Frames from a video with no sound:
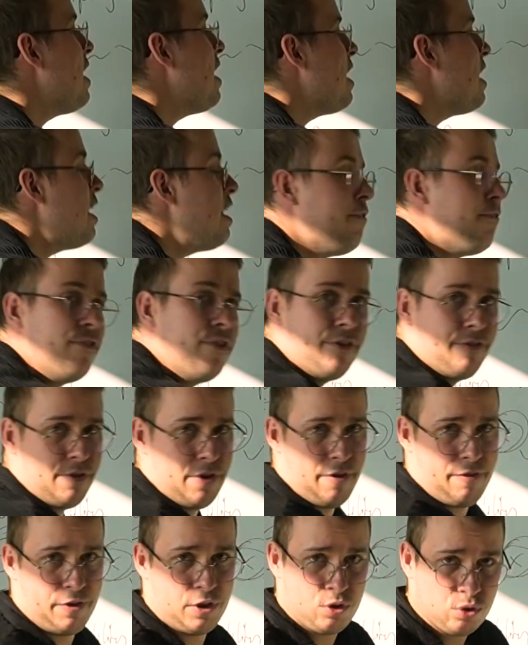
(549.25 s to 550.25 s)
even if you
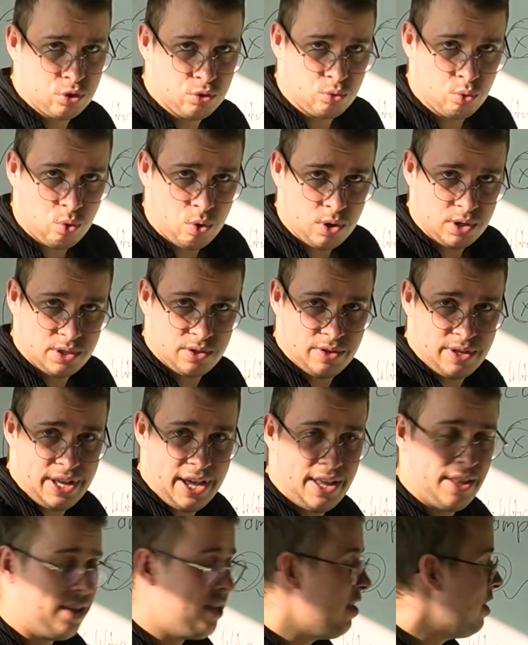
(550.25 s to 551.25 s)
have a good ROAS on
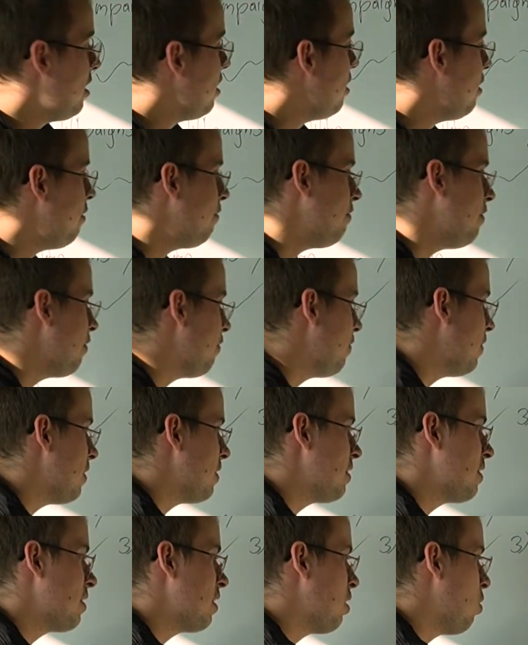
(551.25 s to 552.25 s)
that, even if
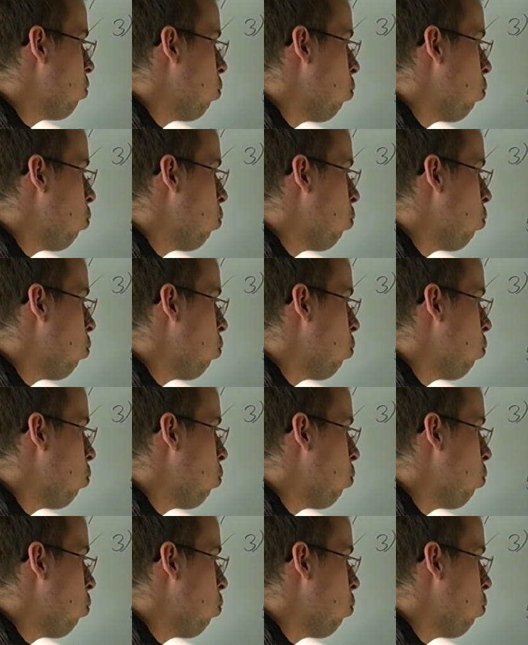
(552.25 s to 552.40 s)
it's